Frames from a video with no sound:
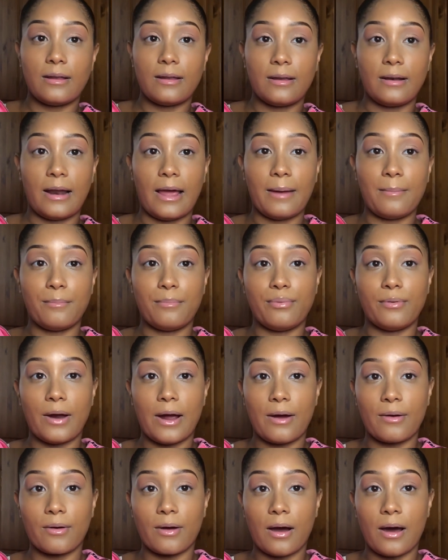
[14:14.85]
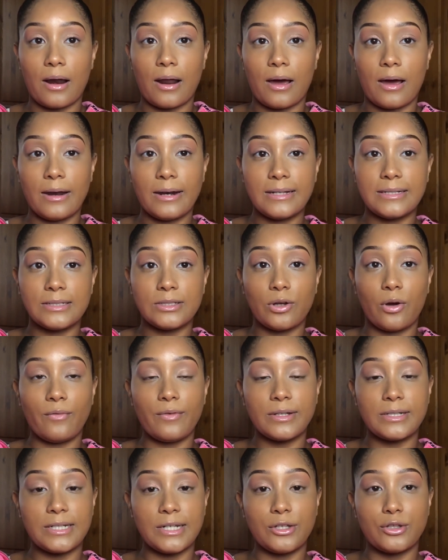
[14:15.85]
like brown color. This is
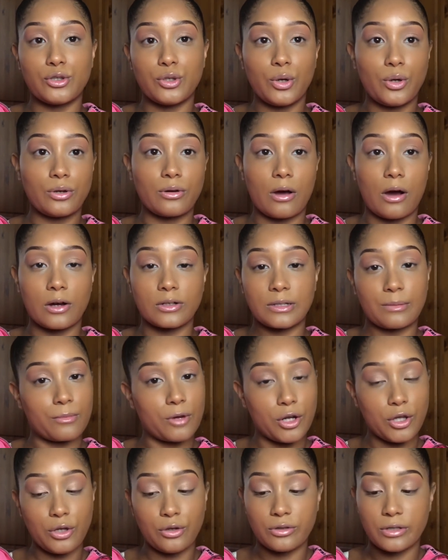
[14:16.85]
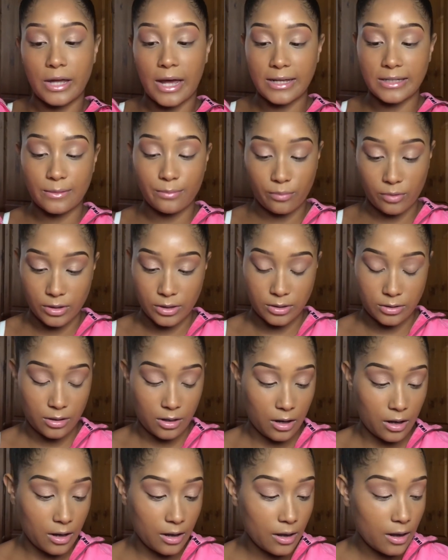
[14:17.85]
obviously too dark, so I'm going to use it as a
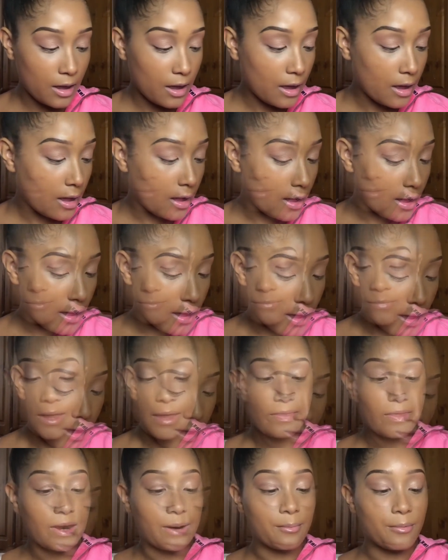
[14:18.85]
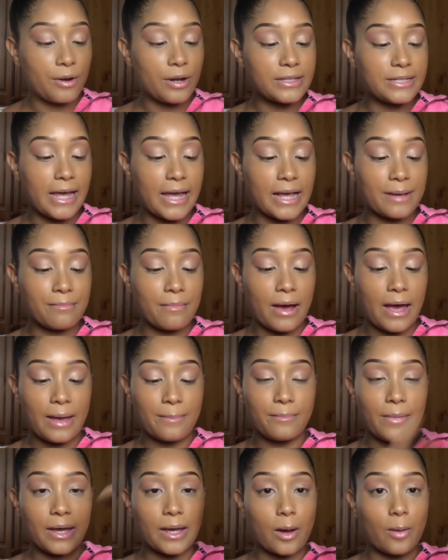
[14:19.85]
bronzer, and then I'm going to take my
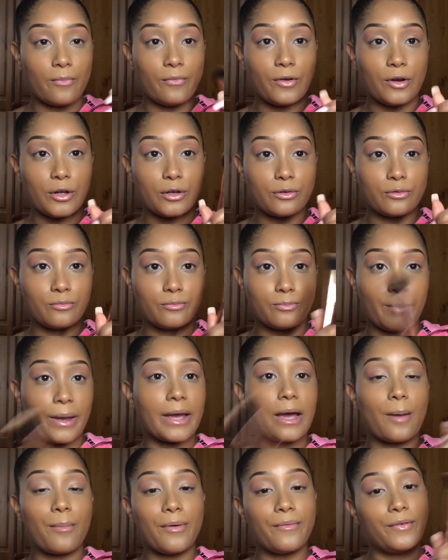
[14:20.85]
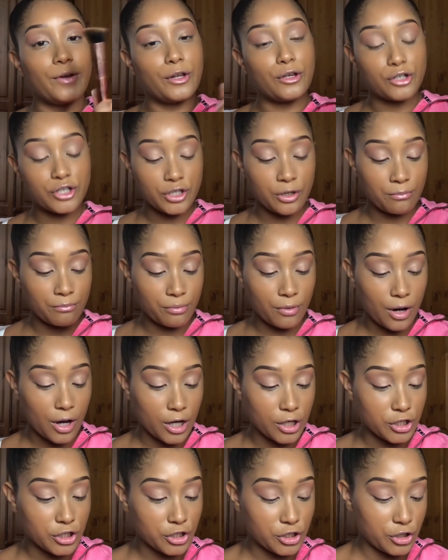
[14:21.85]
Makeup Revolution
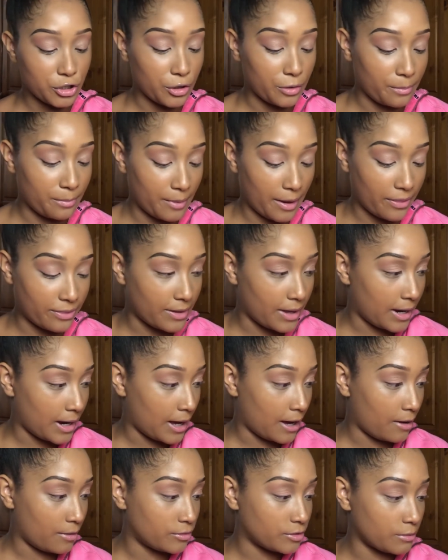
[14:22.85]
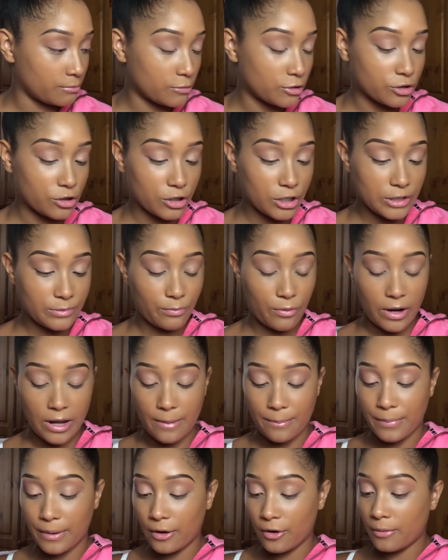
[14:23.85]
brush to blend that out. So I'm just going to spray a
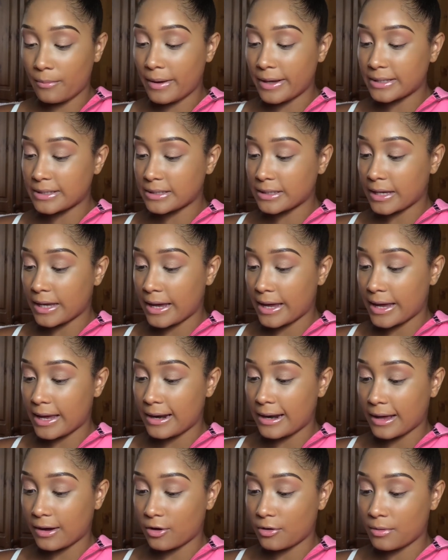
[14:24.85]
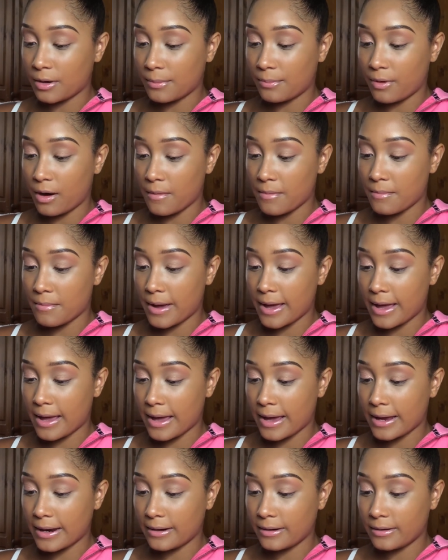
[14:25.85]
bit on my skin, like on the palm of my
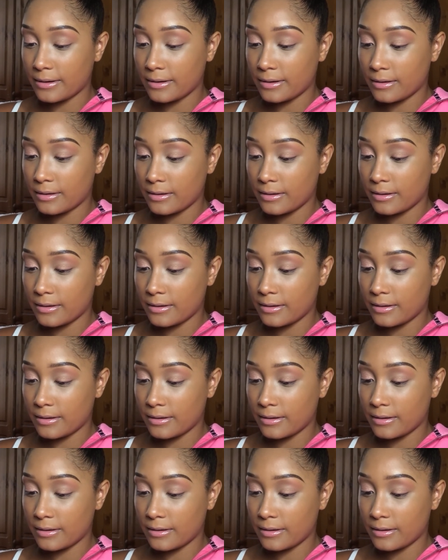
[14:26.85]
hand,